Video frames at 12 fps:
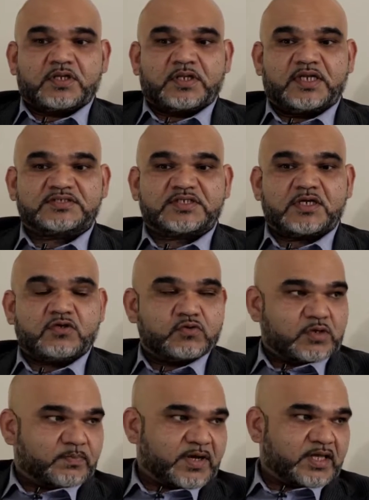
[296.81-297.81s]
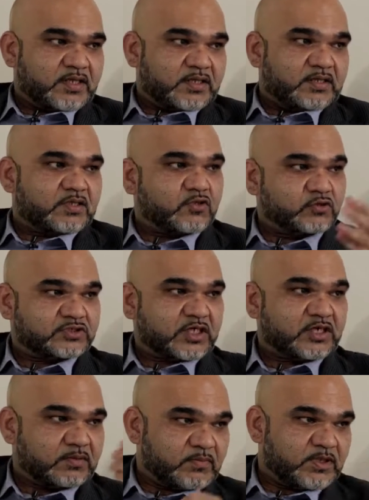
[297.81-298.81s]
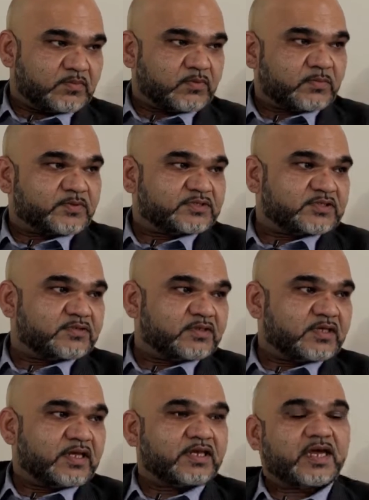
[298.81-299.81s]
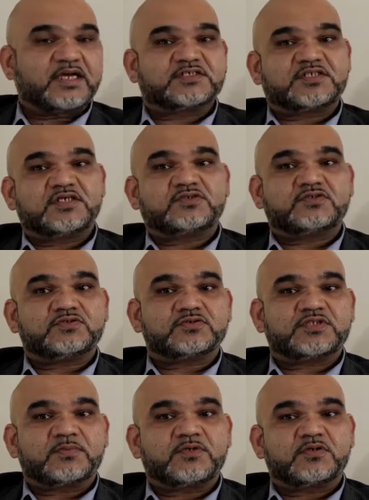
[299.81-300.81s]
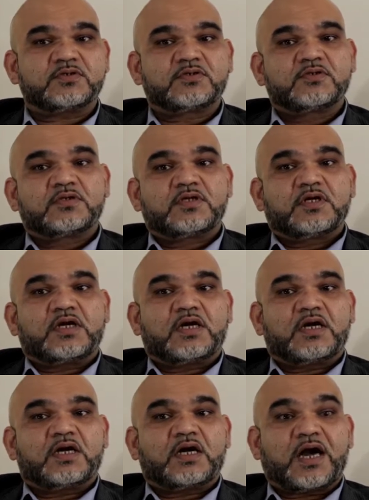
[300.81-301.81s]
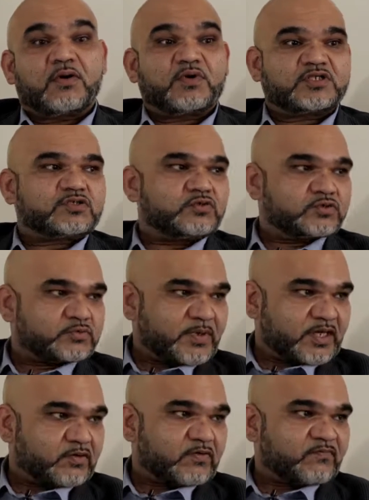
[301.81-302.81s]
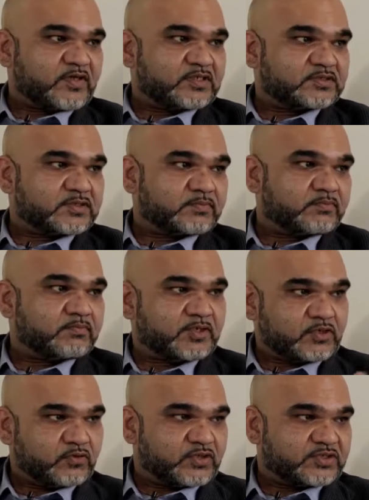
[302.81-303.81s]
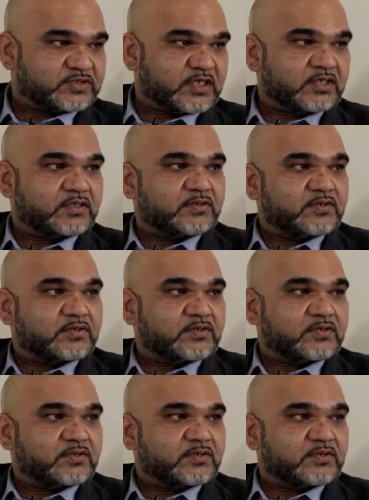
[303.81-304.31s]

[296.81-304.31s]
Let's say you are a buyer, you selling me a property, and I say to you, Dabilo, I want to use my conveyancer, but you the seller.